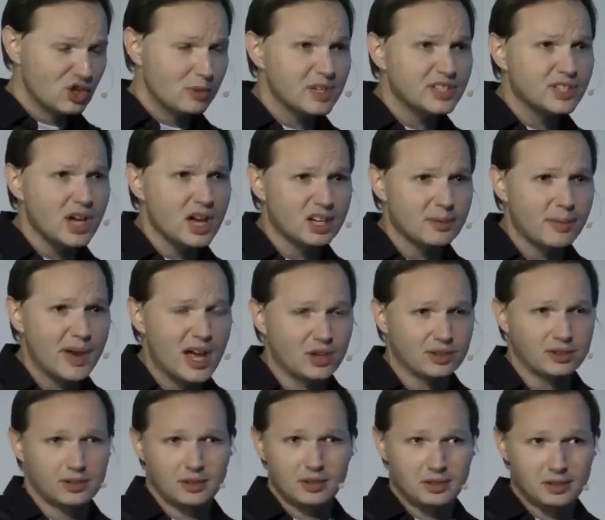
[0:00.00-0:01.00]
So I'm going to talk
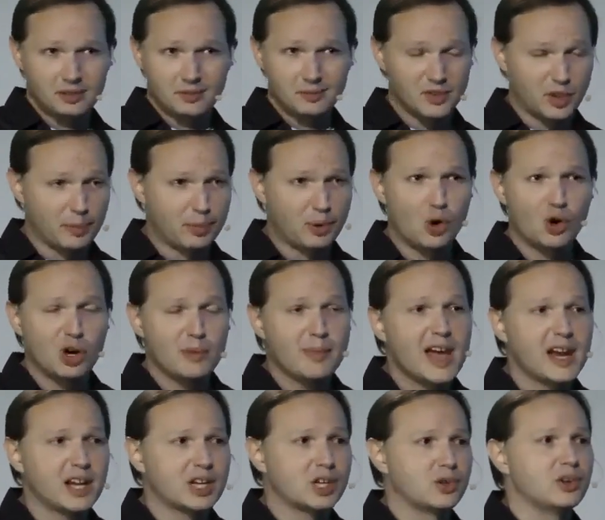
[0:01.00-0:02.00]
about the
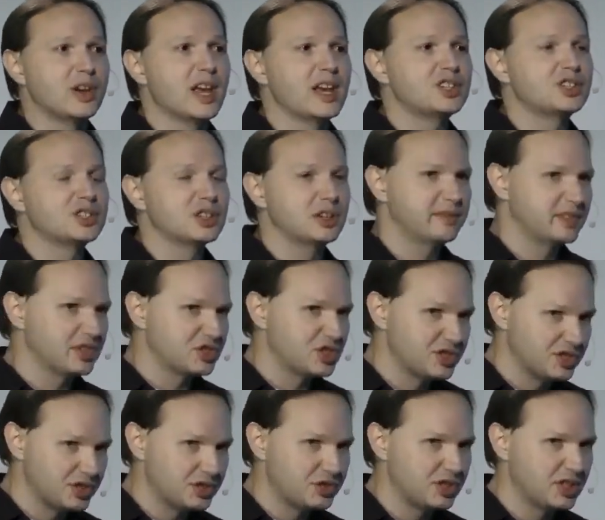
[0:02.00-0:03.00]
programmatic creation of
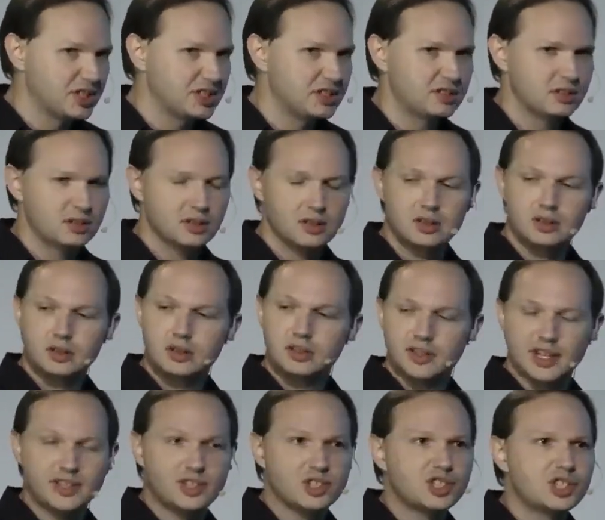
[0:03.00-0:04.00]
decision trees.
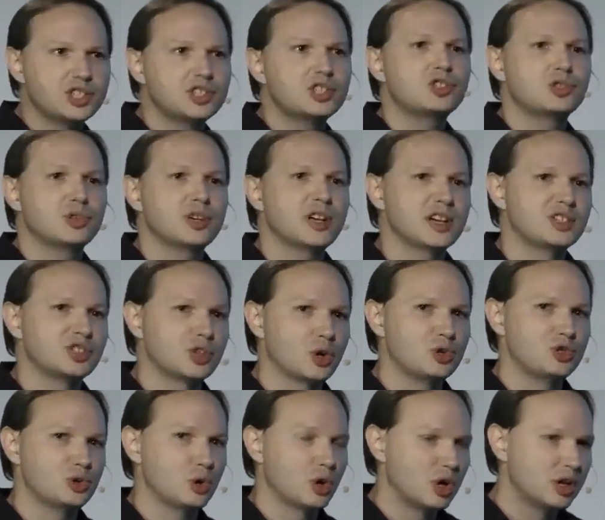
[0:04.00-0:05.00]
The decision tree I
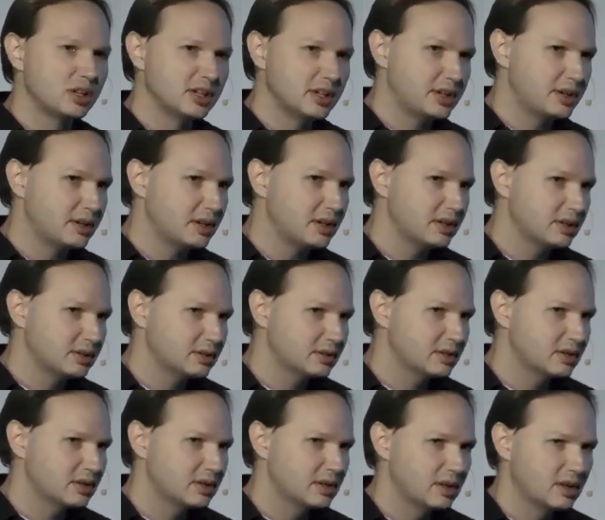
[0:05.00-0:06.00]
showed you earlier
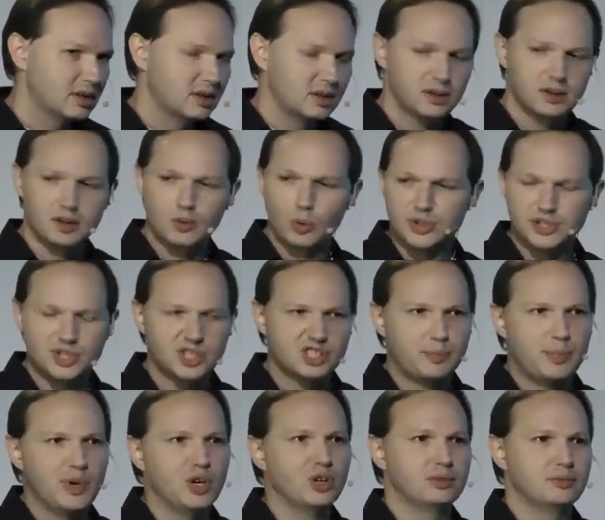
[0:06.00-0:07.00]
was
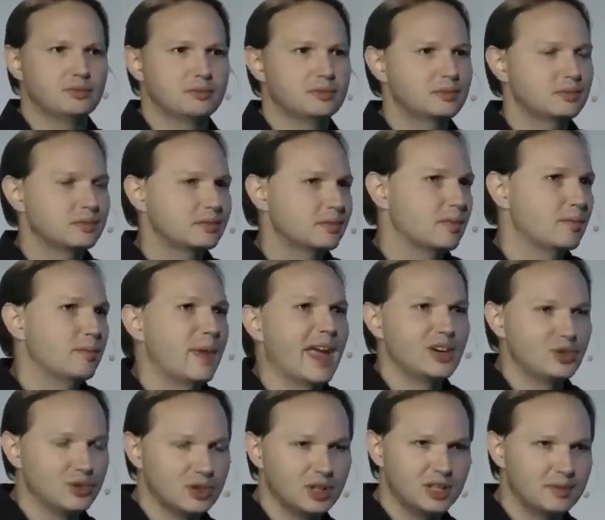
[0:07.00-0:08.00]
just built
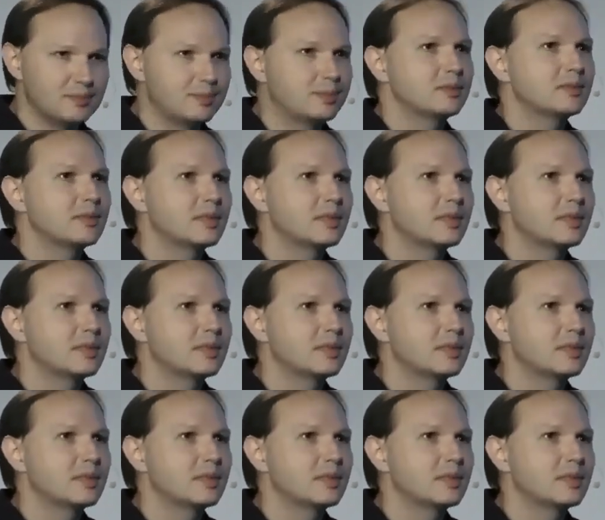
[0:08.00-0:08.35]
manually